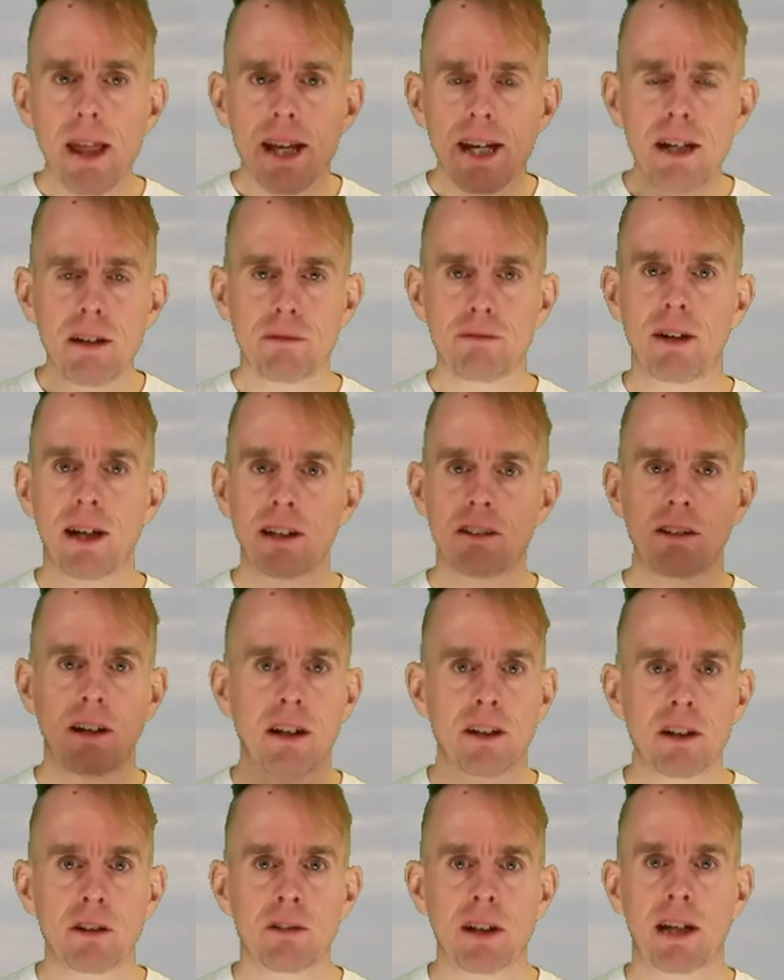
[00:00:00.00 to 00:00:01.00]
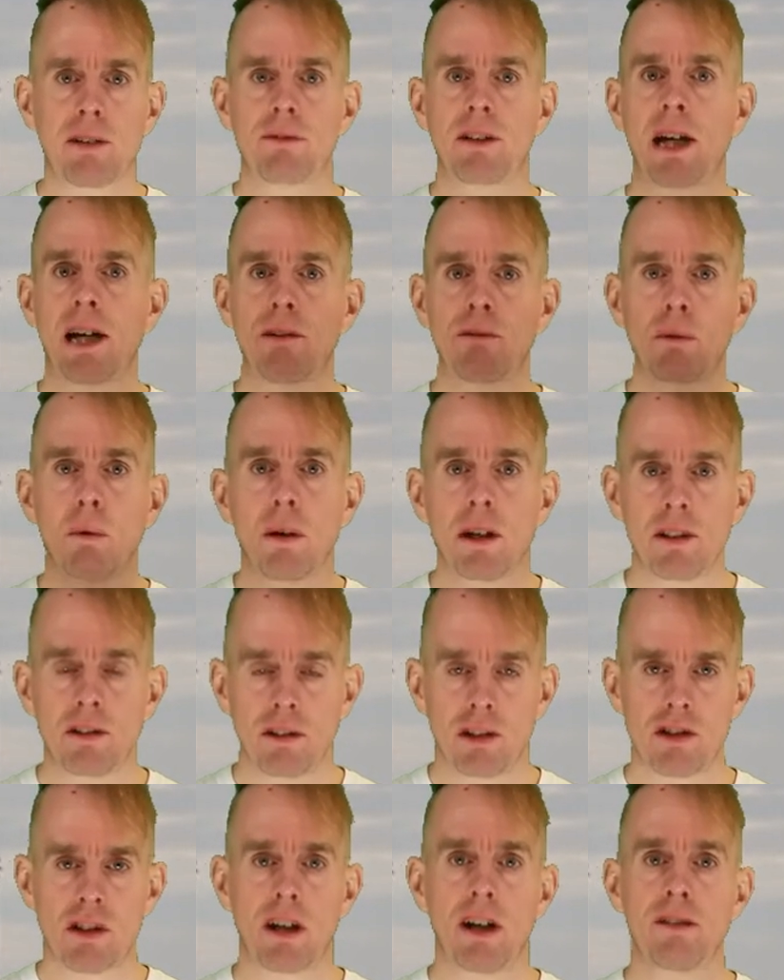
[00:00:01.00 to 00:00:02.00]
In effect, I don't have to have
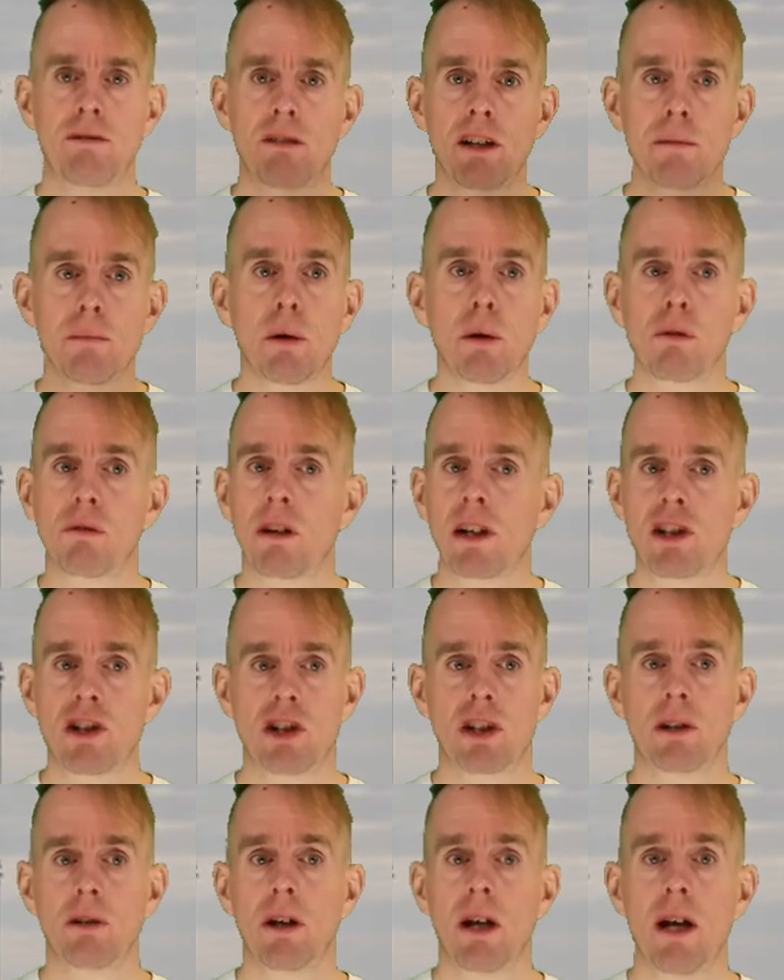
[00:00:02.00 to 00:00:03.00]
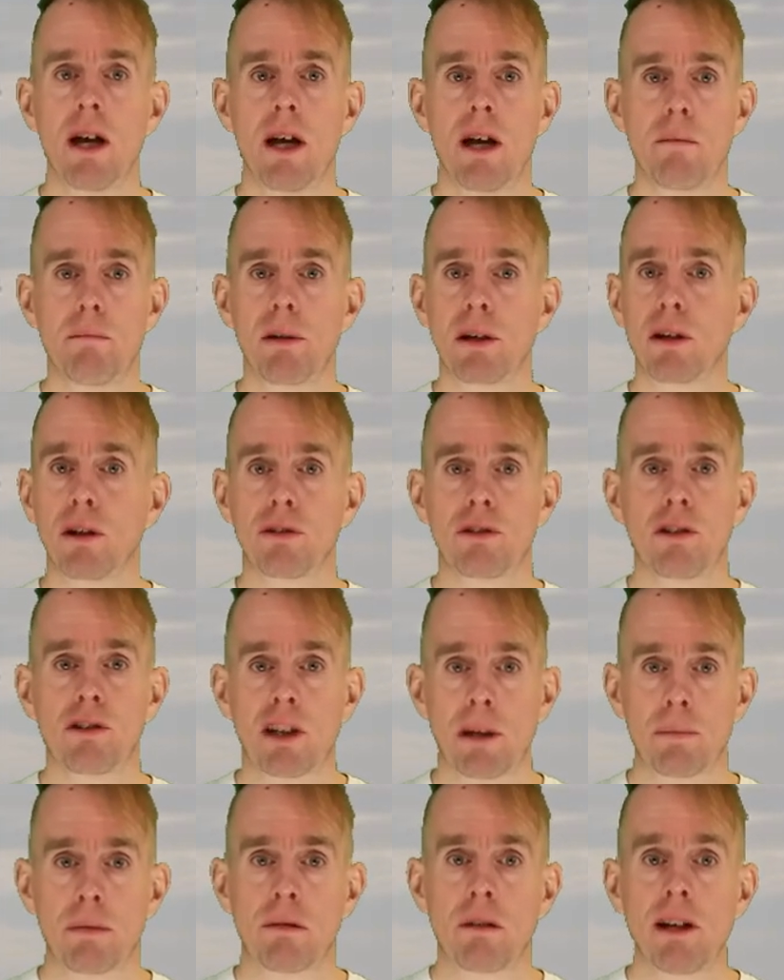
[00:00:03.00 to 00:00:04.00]
quite such a high reboil ratio because the
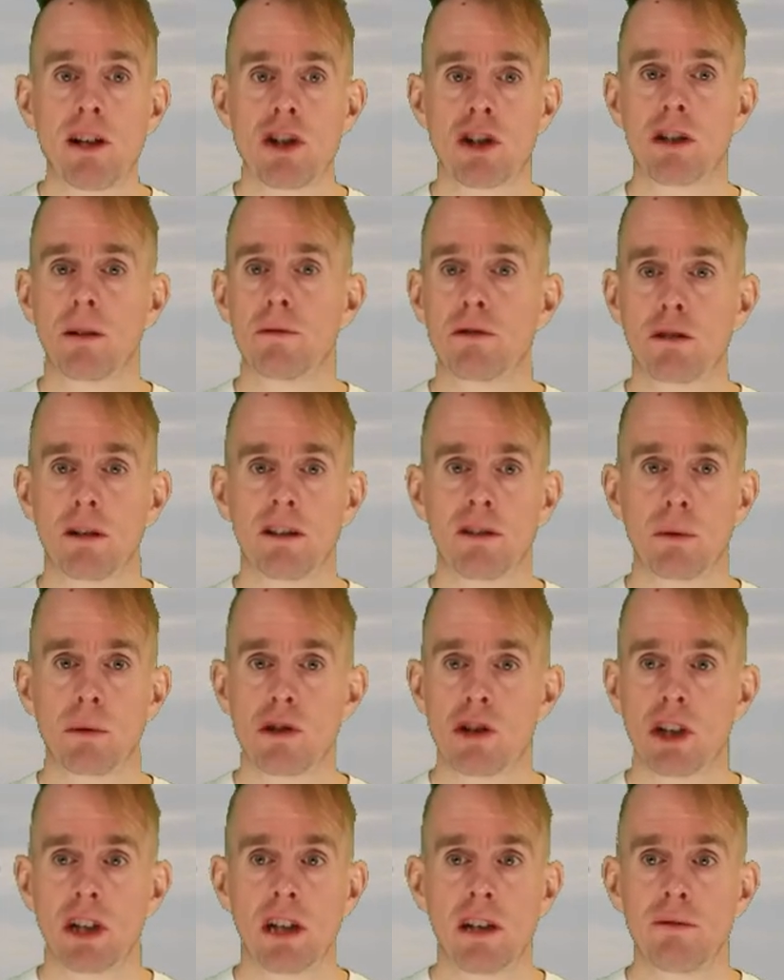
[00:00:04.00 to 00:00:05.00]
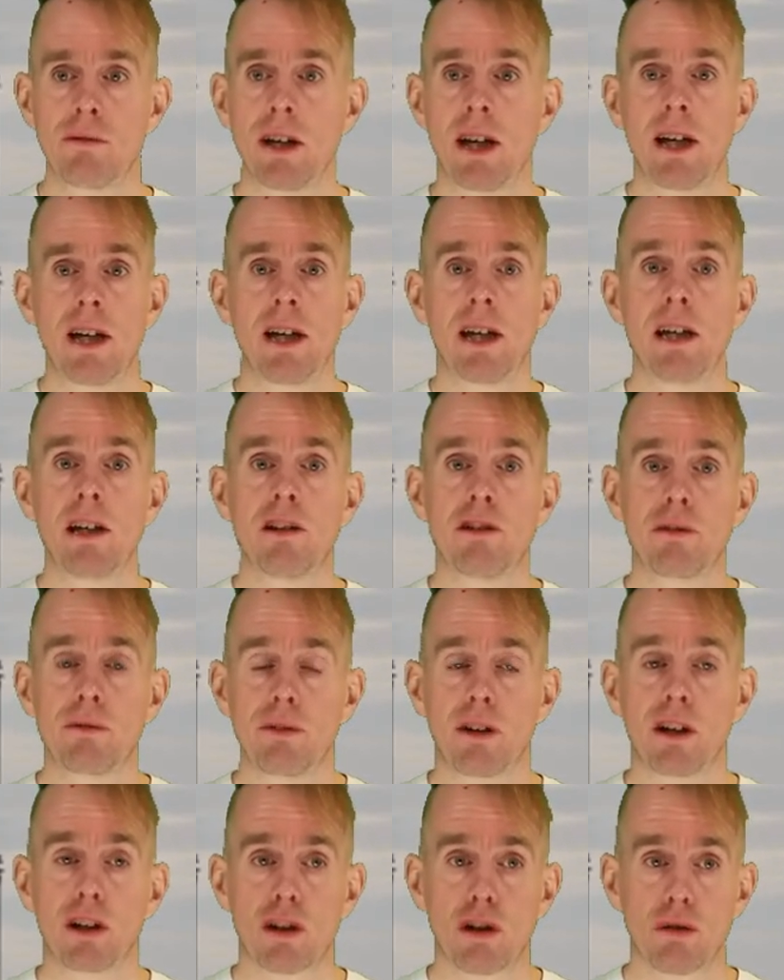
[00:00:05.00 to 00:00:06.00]
separation I'm trying to achieve is
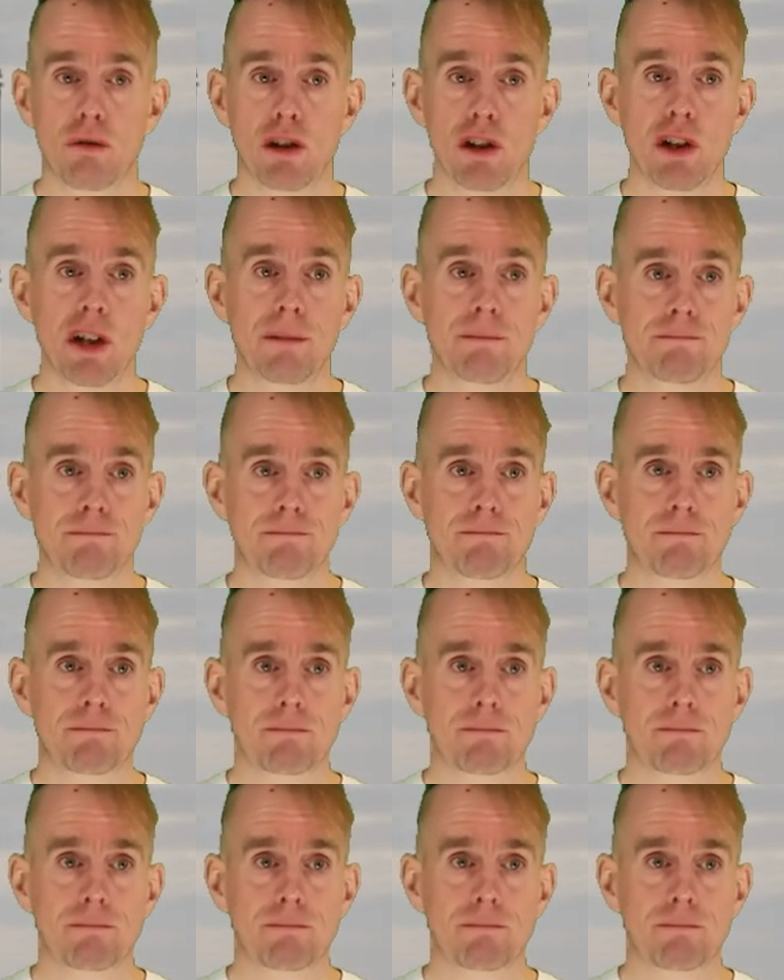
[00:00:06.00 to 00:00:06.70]
far cruder.